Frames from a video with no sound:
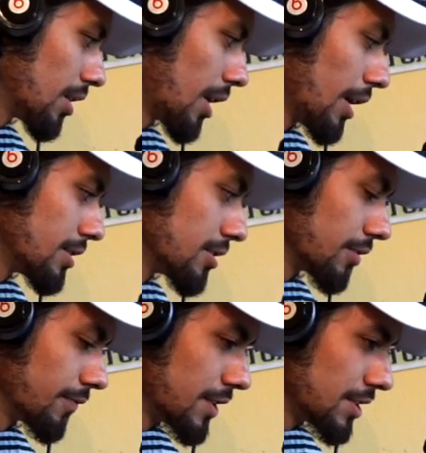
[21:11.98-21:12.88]
I took
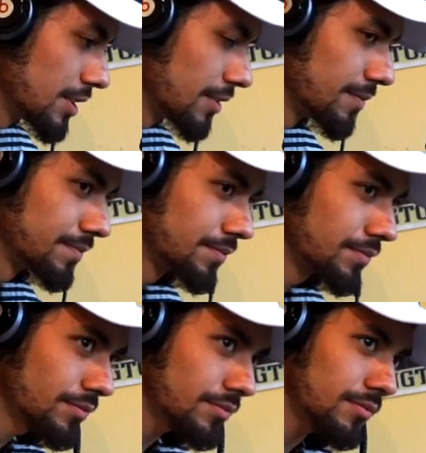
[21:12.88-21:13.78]
a visit,
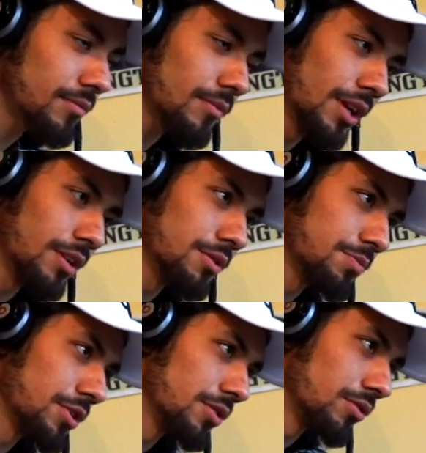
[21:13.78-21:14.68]
and it was
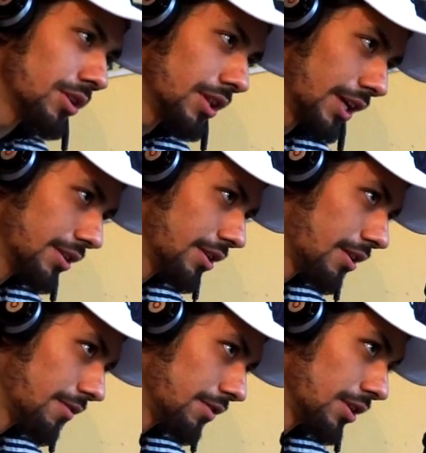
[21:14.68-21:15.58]
pretty cool. I liked it and
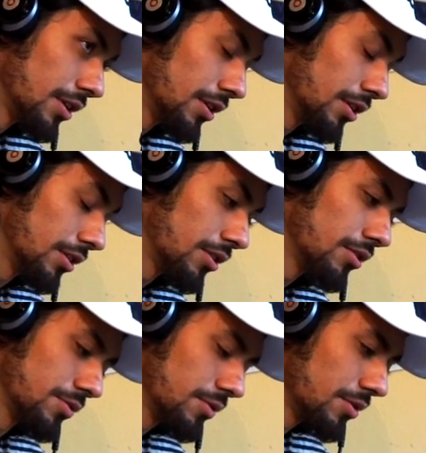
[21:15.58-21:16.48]
everything, and the
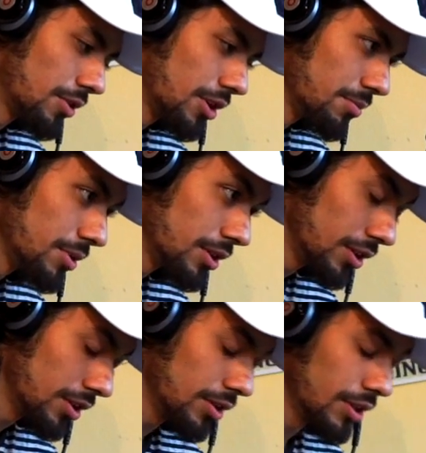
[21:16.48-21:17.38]
coach really wanted
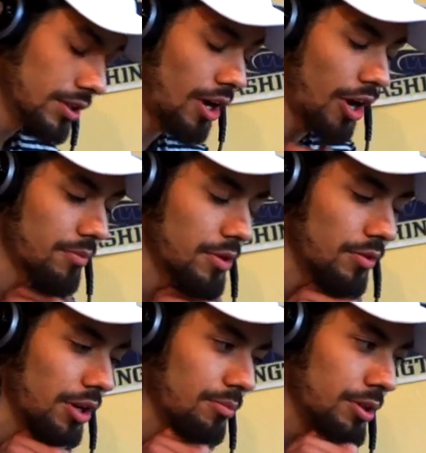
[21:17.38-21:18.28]
me. He talked to me
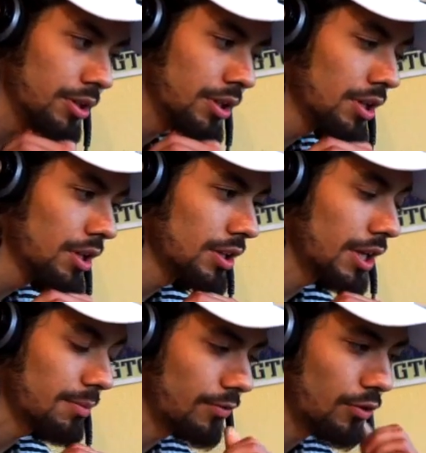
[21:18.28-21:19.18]
quite a bit,
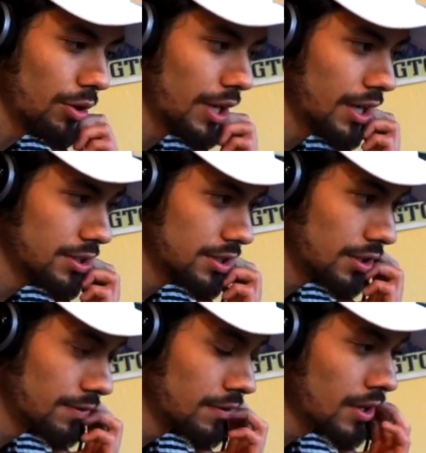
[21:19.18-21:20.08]
like before that and
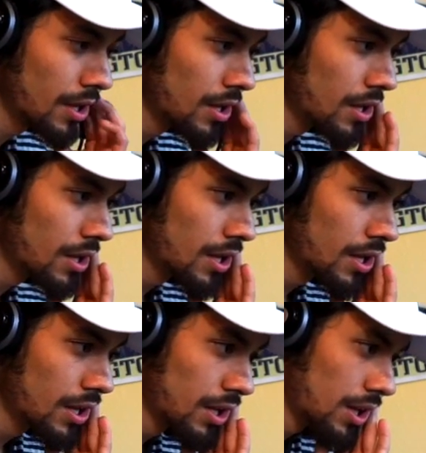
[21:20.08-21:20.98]
stuff.
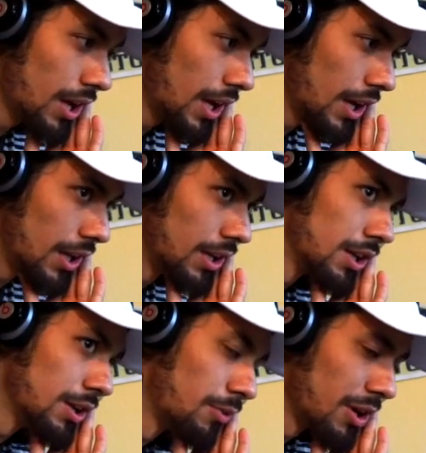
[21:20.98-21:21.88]
And
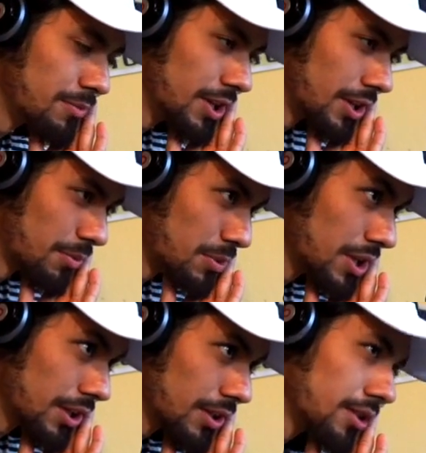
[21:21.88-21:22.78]
he wanted me to
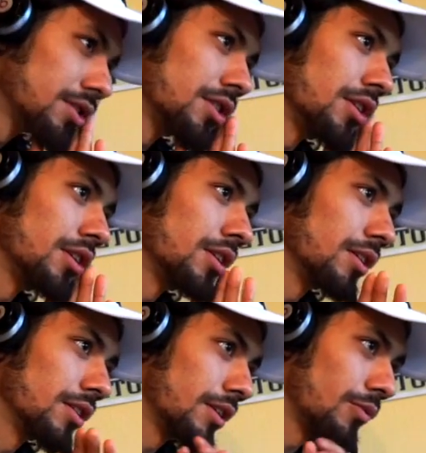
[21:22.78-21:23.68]
commit
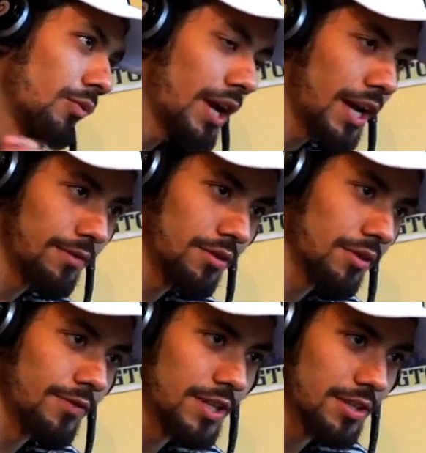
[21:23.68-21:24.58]
right after
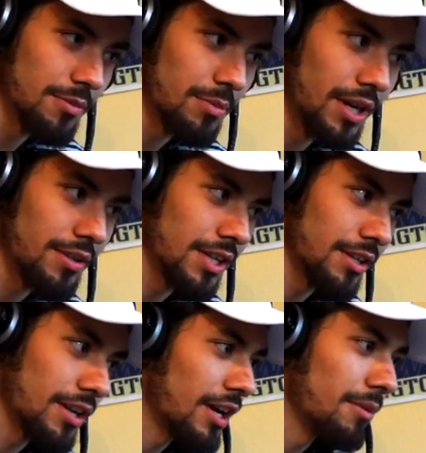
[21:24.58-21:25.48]
the visit, but I was like,
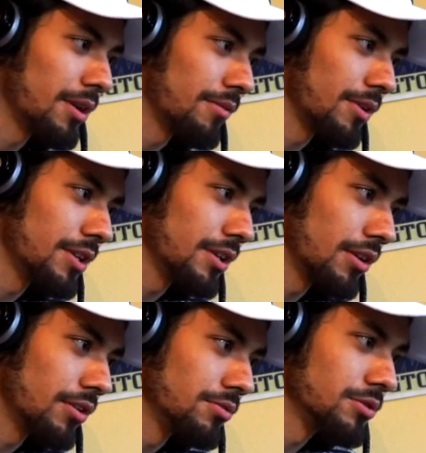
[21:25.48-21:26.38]
nah, I'm not ready
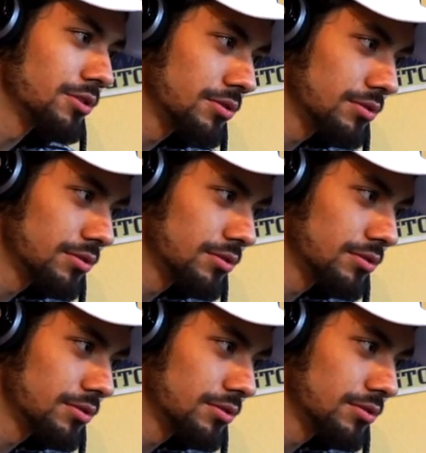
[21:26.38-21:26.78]
yet, coach.